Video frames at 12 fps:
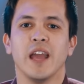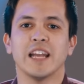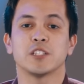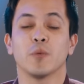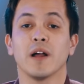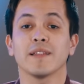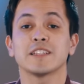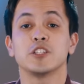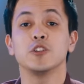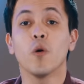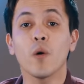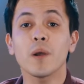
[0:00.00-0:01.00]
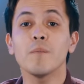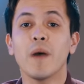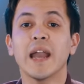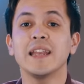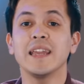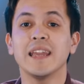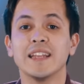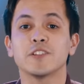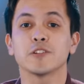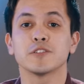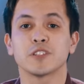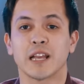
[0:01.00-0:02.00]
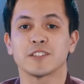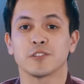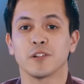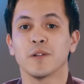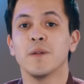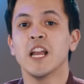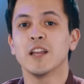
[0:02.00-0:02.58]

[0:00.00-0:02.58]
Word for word: as well as your mighty intercessor.